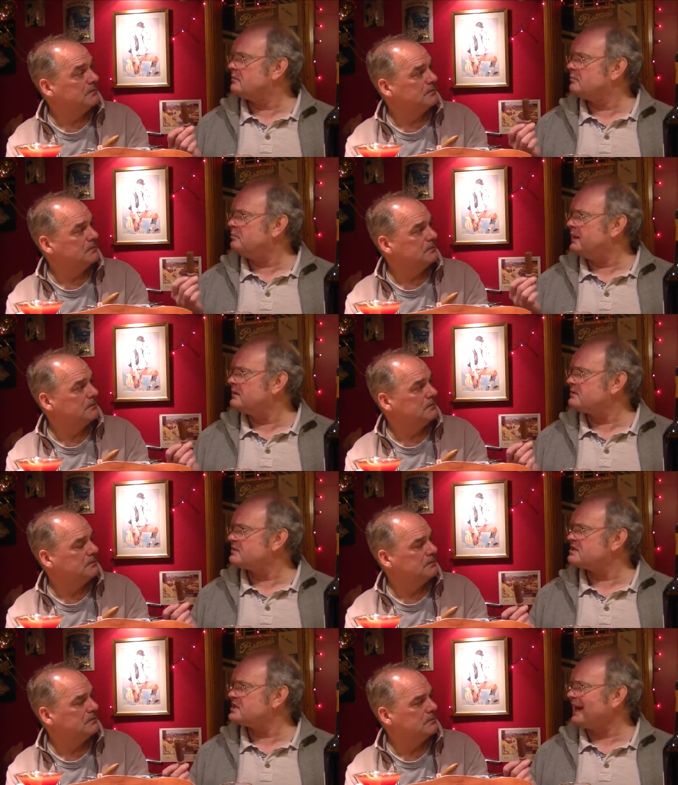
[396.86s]
Speaker 1: bales of
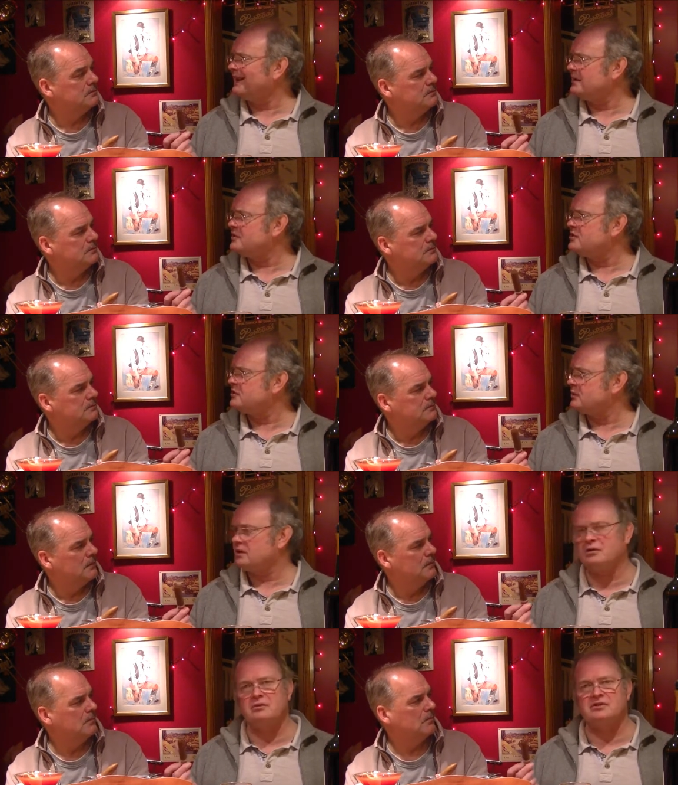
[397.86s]
silage. They
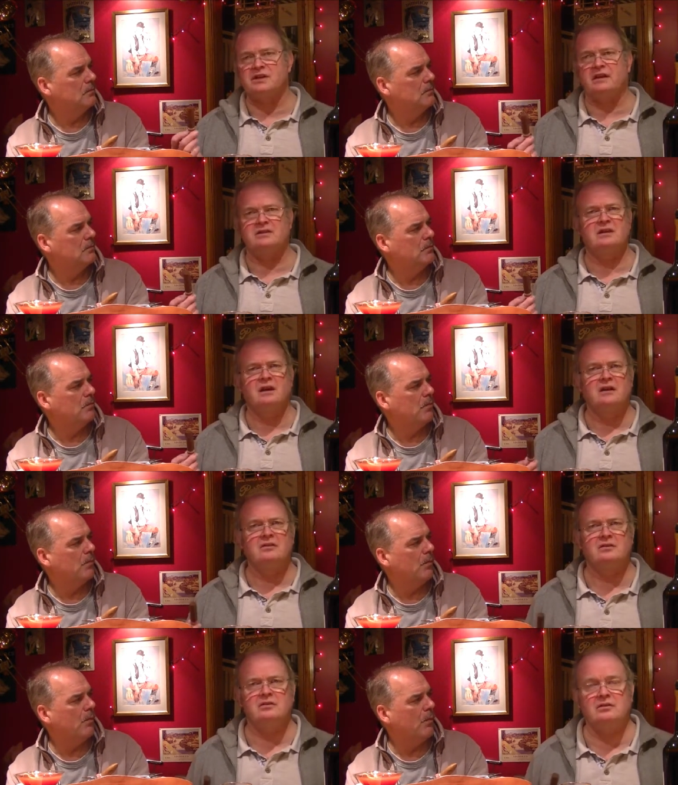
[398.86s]
call silage.
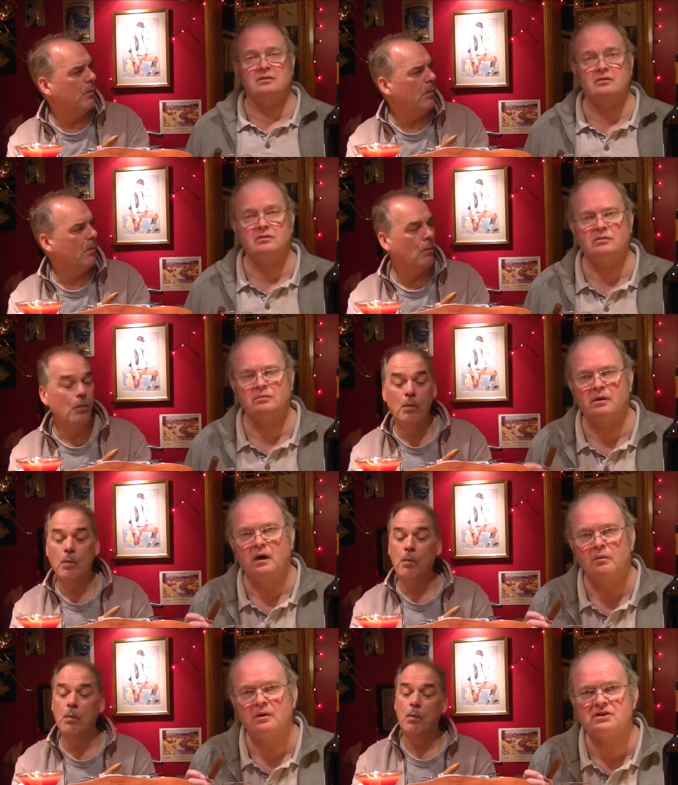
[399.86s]
The, the,
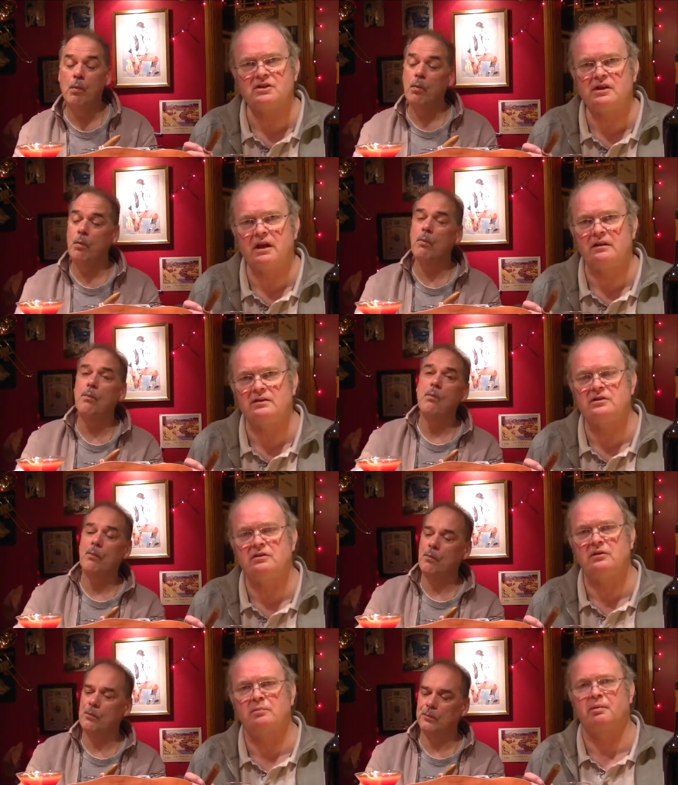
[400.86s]
silage in
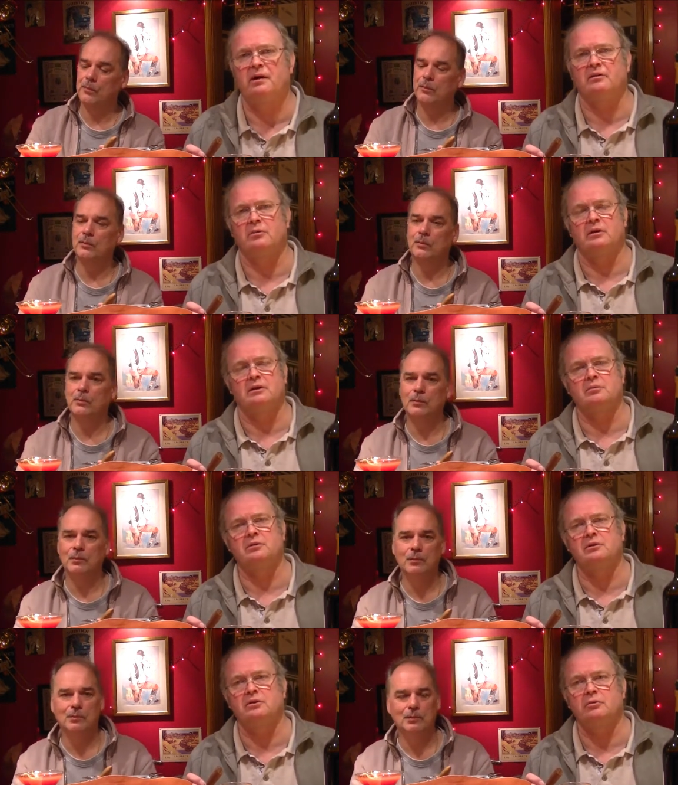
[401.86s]
your part of the world? I
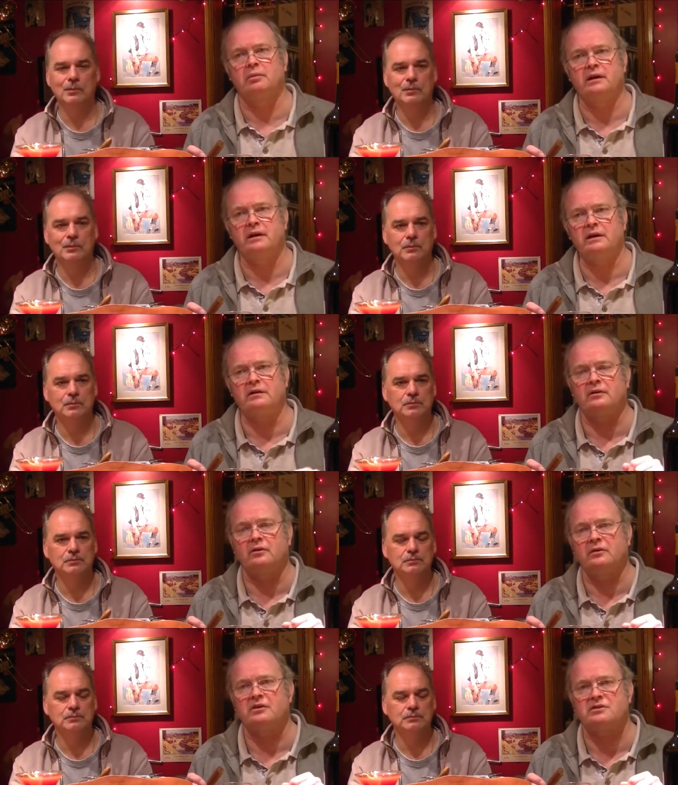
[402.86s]
wouldn't know, but here in the
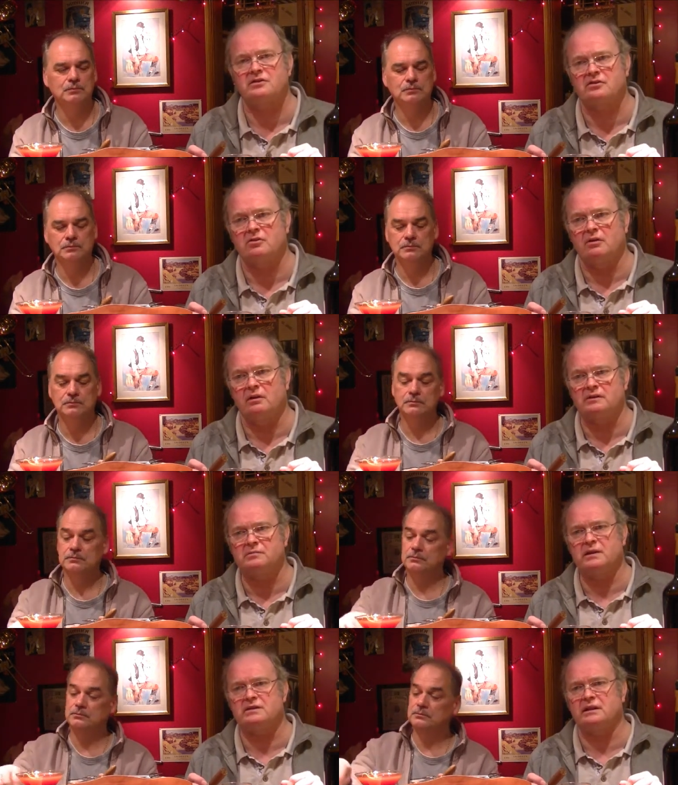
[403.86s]
northeast of Scotland it's
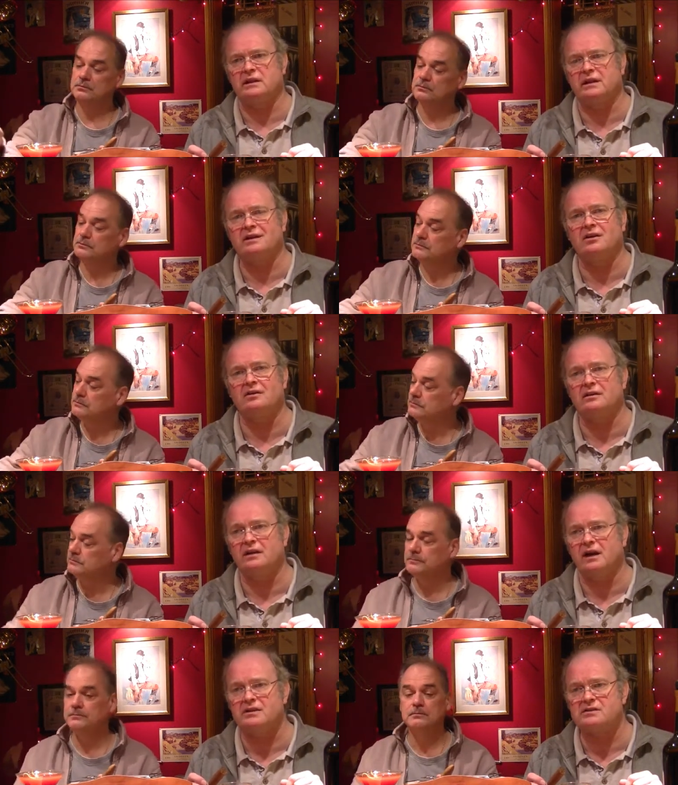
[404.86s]
basically cut
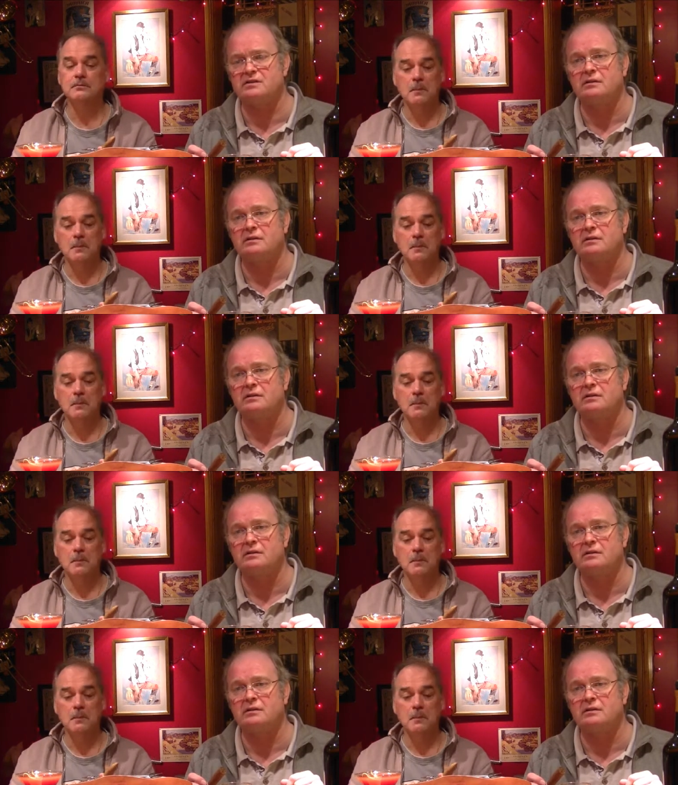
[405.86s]
grass.